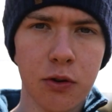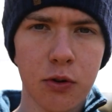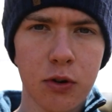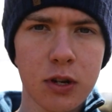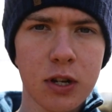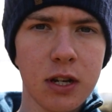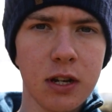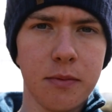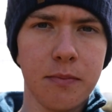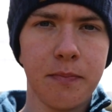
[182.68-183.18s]

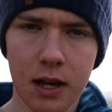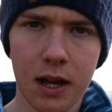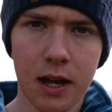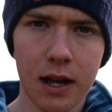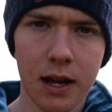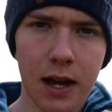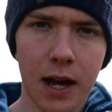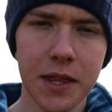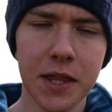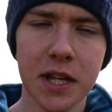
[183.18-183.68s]
autumn,
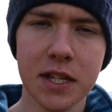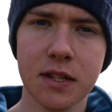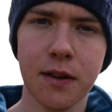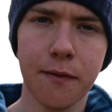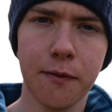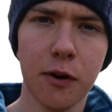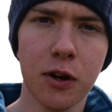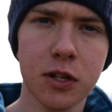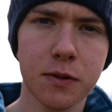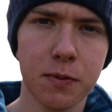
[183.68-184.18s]
and that's a
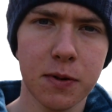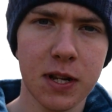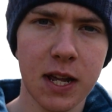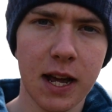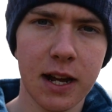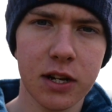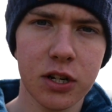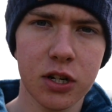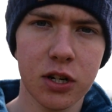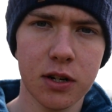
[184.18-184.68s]
frost
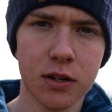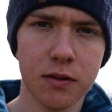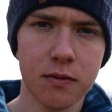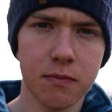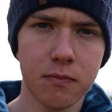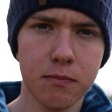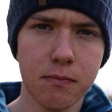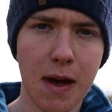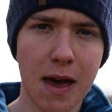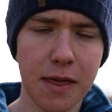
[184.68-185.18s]
protection
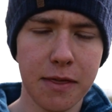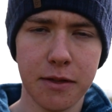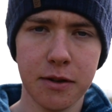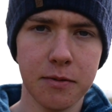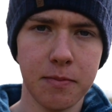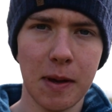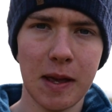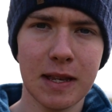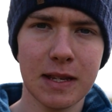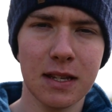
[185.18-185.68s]

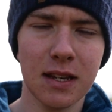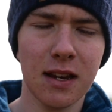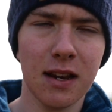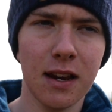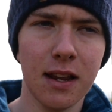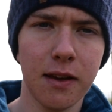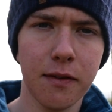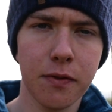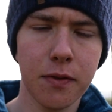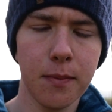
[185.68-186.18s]
method
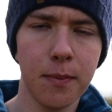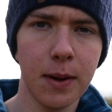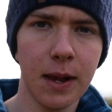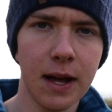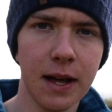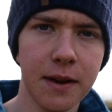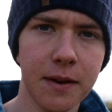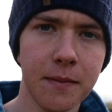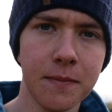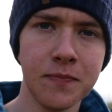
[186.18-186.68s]
basically of the
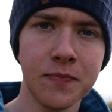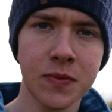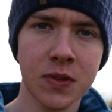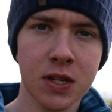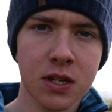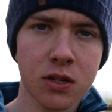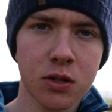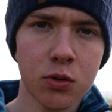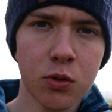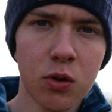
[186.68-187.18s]
plant,
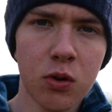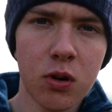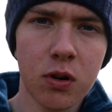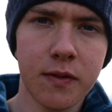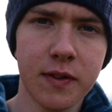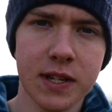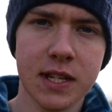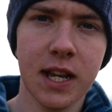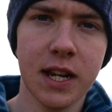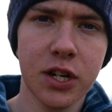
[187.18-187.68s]
to store all
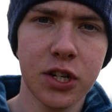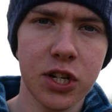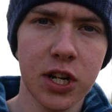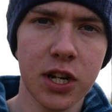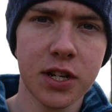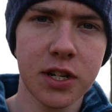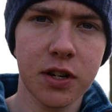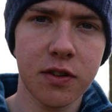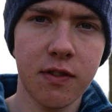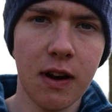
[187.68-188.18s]
of its energy
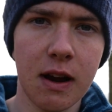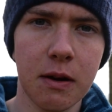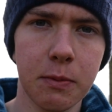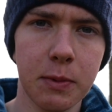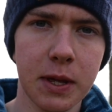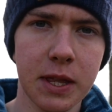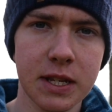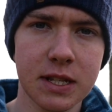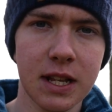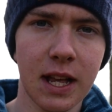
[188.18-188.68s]
underground
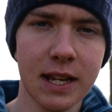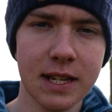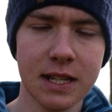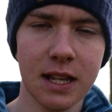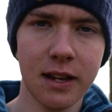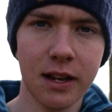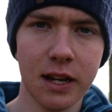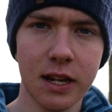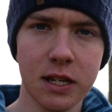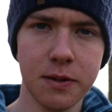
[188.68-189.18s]
where there's less
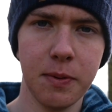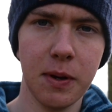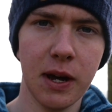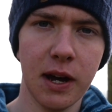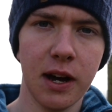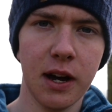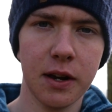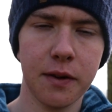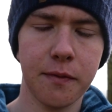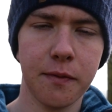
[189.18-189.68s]
likely to be a
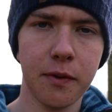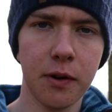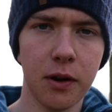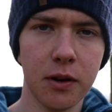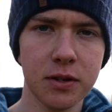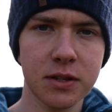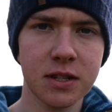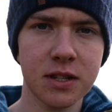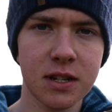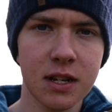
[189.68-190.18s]
hard
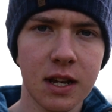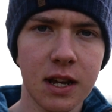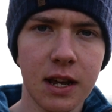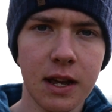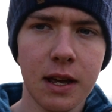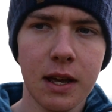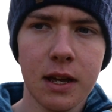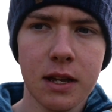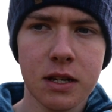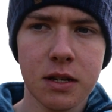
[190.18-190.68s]
frost,
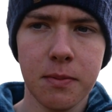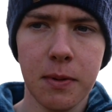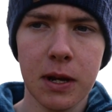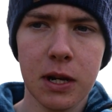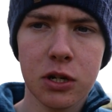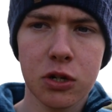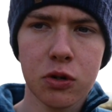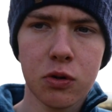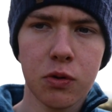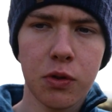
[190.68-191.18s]
to
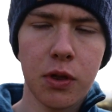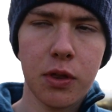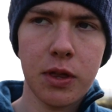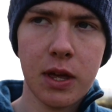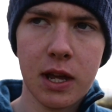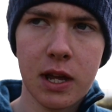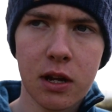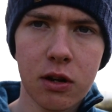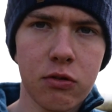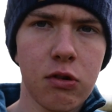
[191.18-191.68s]
make sure that
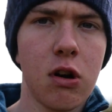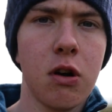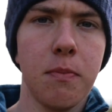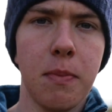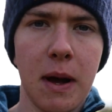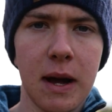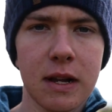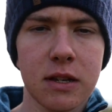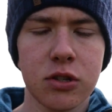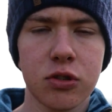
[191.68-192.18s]
they can grow
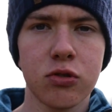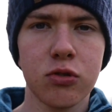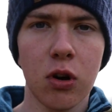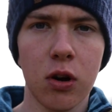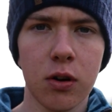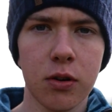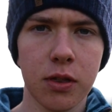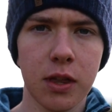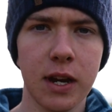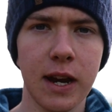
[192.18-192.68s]
back
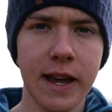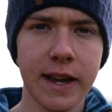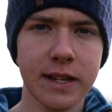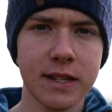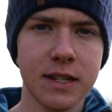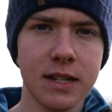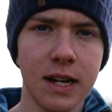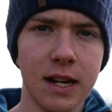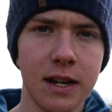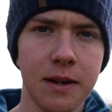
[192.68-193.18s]
strong the
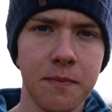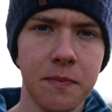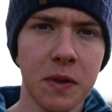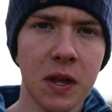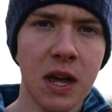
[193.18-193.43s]
next year.